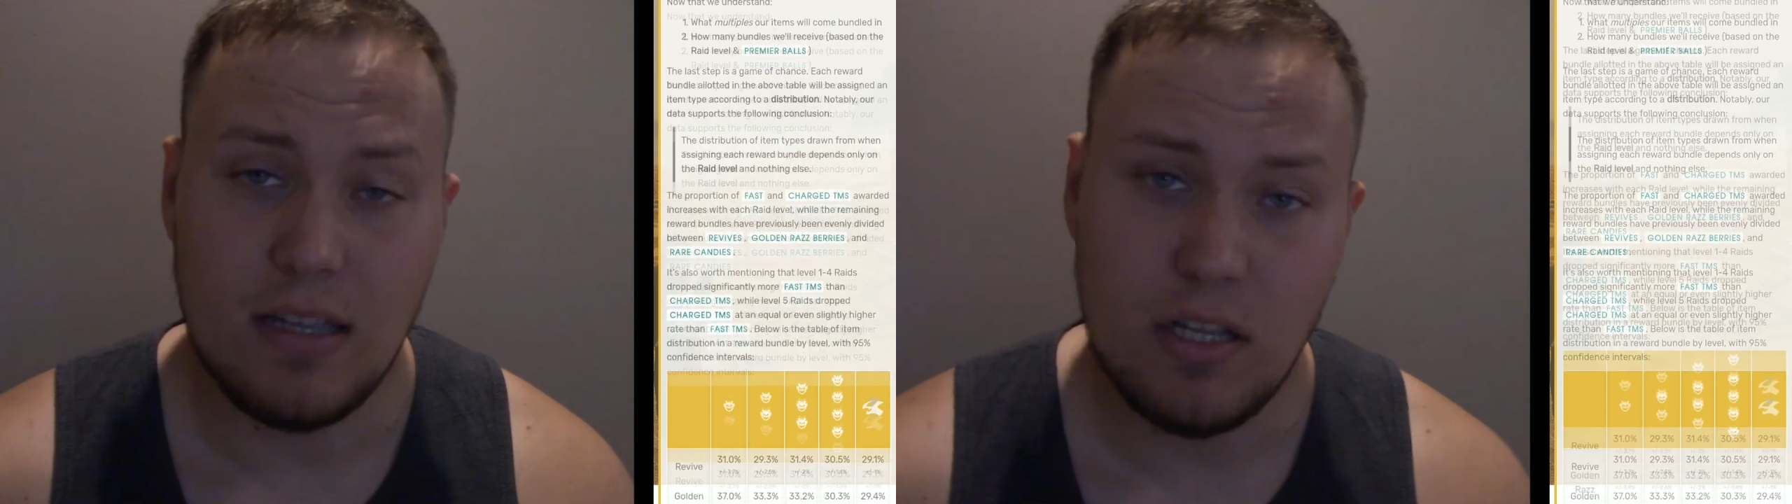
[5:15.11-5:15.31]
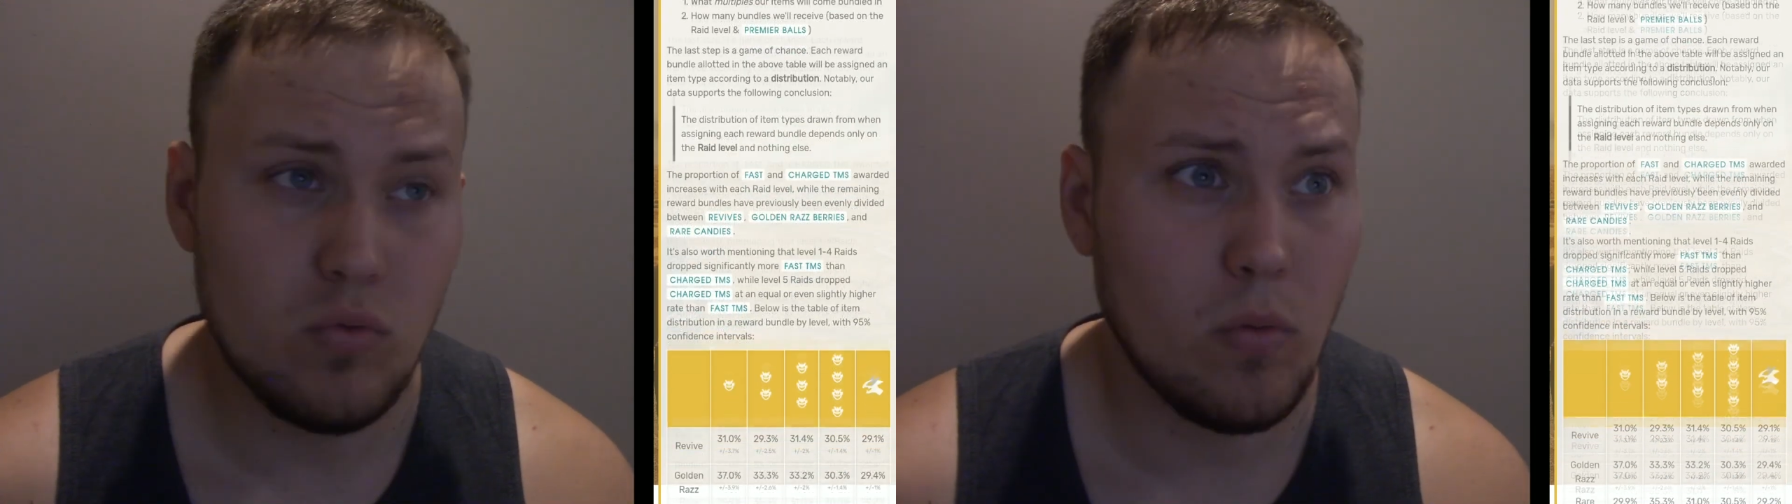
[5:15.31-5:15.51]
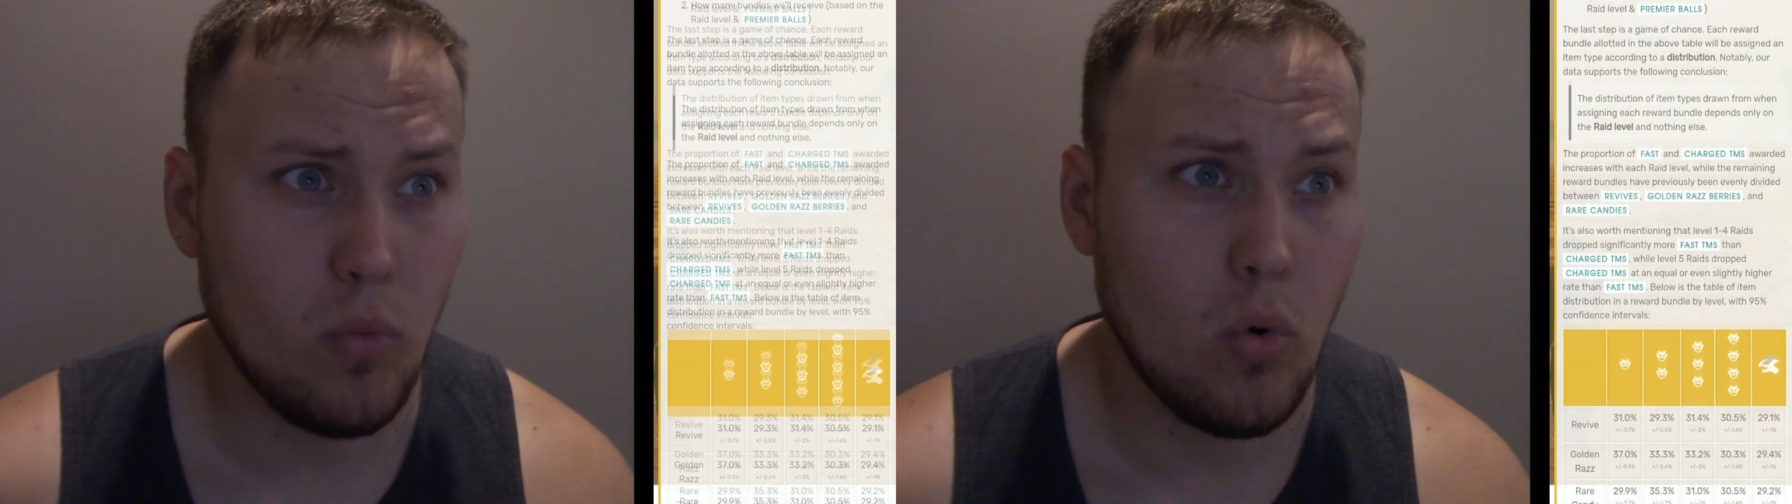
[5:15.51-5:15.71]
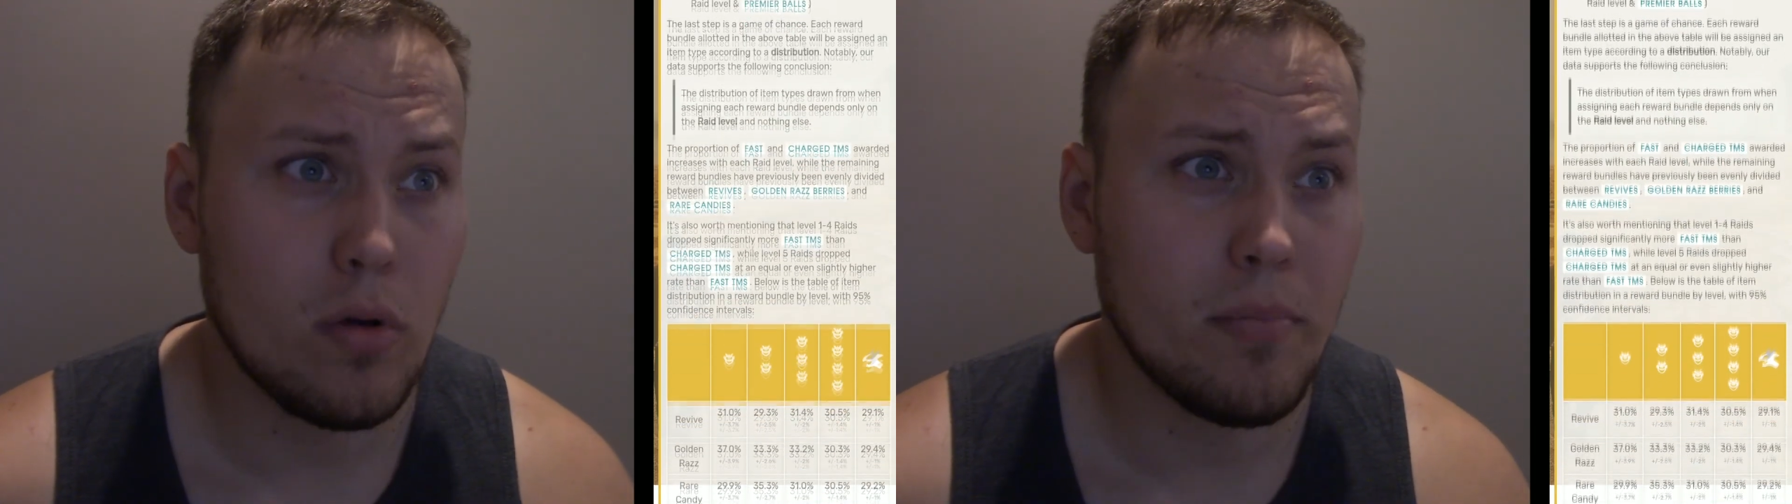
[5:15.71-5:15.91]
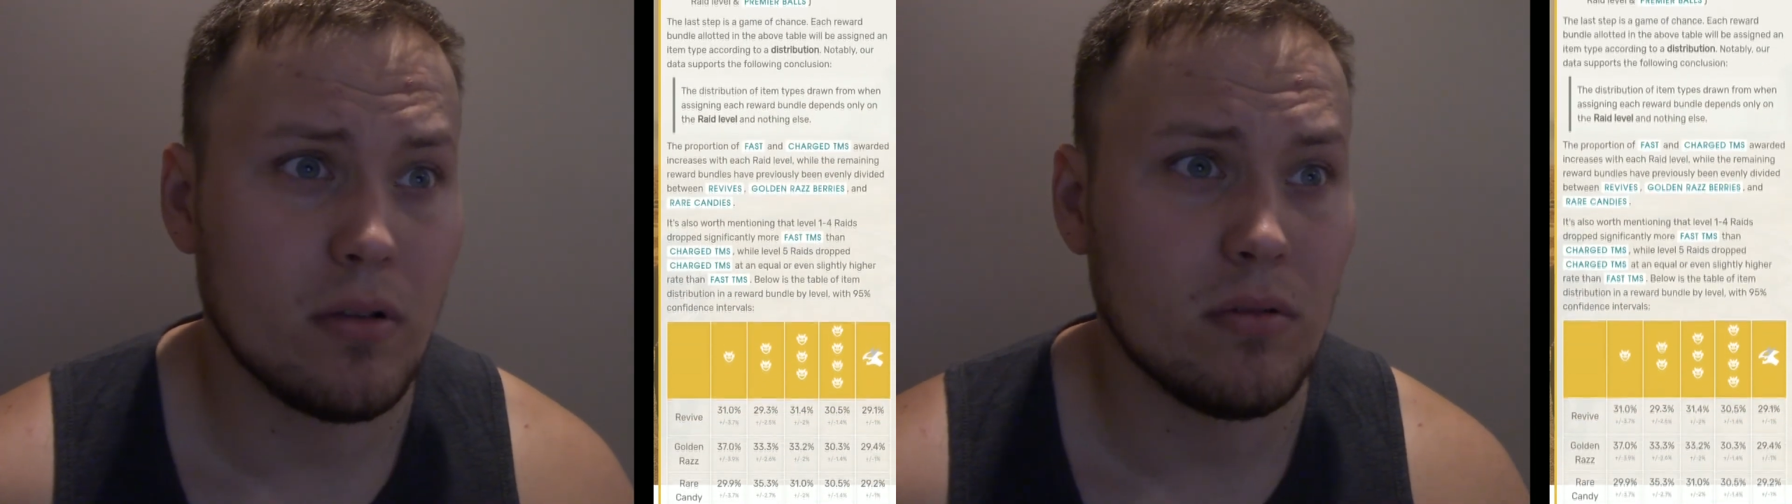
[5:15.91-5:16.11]
Each
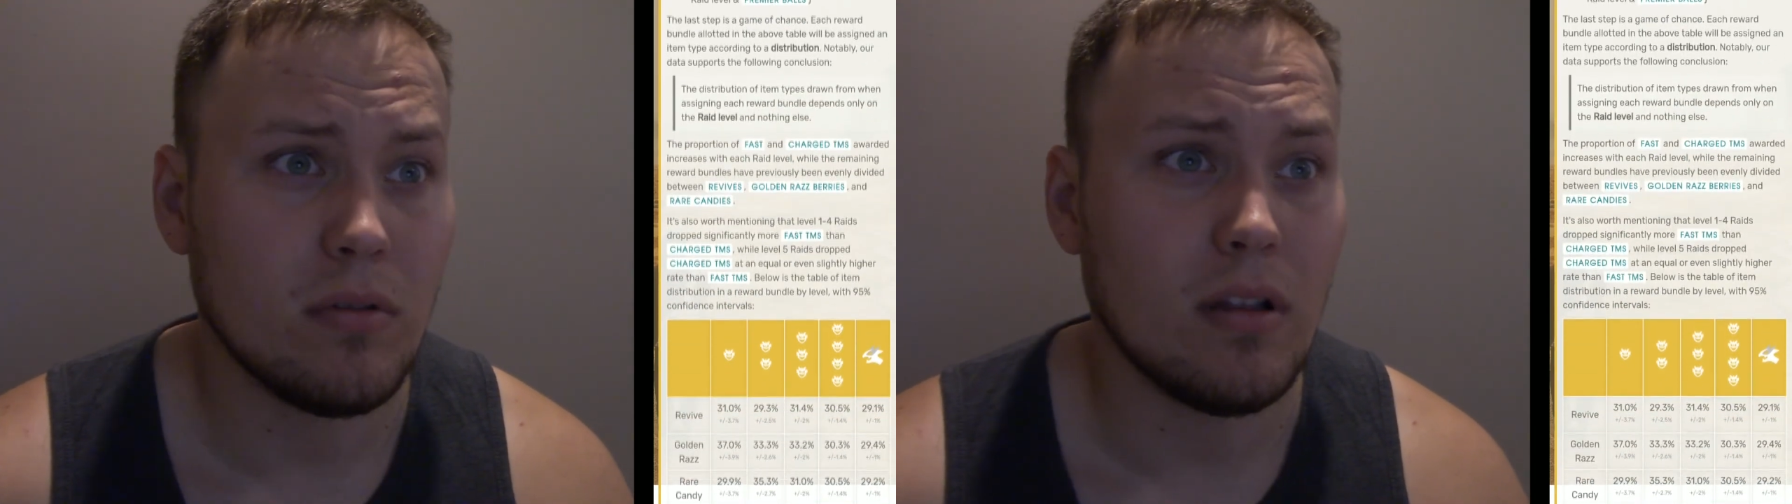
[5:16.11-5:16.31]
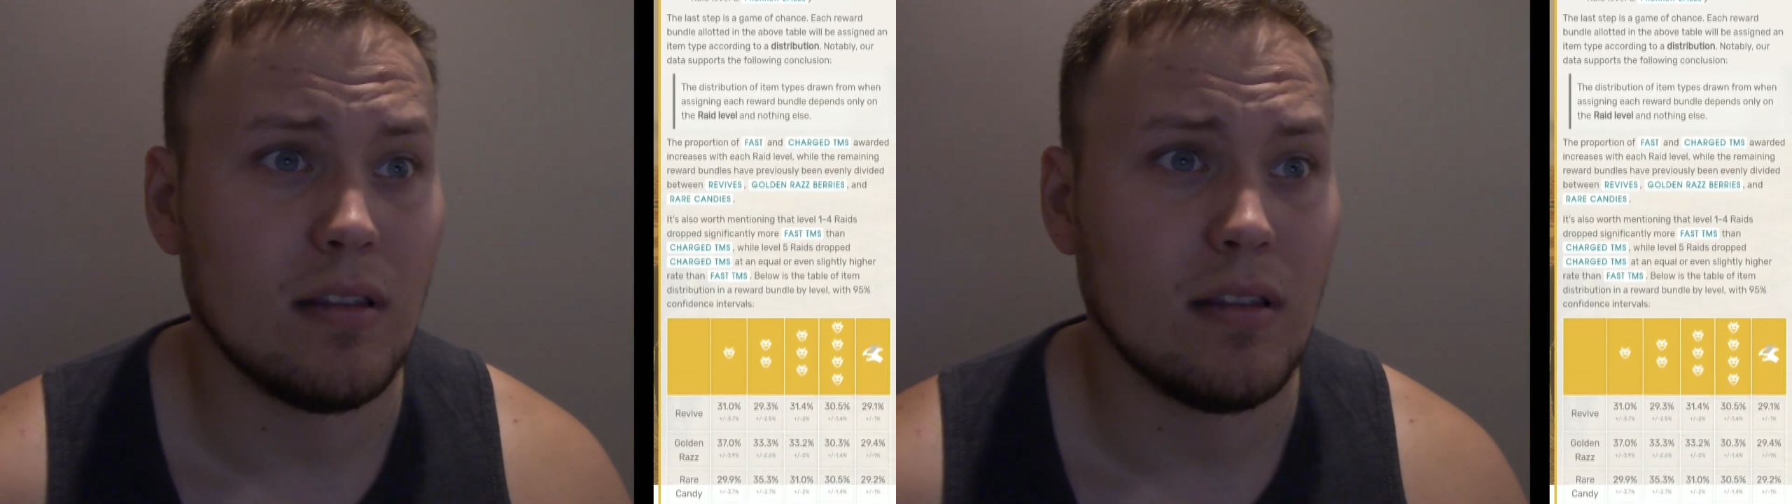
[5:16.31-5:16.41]
reward bundle